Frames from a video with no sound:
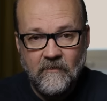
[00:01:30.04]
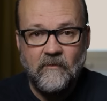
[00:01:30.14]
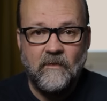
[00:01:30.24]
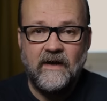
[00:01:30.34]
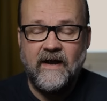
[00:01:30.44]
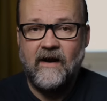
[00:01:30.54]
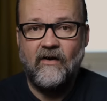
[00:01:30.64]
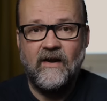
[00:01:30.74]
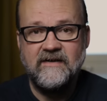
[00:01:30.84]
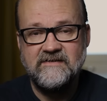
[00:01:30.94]
wide
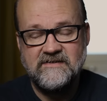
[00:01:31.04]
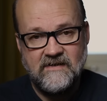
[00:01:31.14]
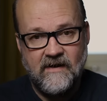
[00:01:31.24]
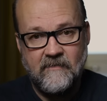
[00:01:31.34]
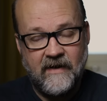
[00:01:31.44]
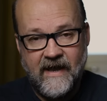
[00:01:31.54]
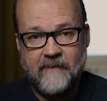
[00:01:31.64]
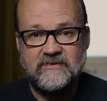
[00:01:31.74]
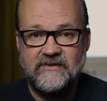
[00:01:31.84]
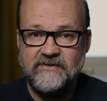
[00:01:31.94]
angle lens uh,
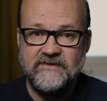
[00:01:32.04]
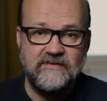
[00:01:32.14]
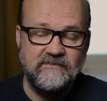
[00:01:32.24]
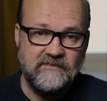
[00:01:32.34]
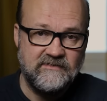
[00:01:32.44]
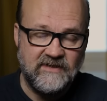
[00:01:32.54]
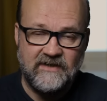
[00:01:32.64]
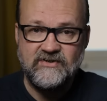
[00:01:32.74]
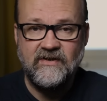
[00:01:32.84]
adapters such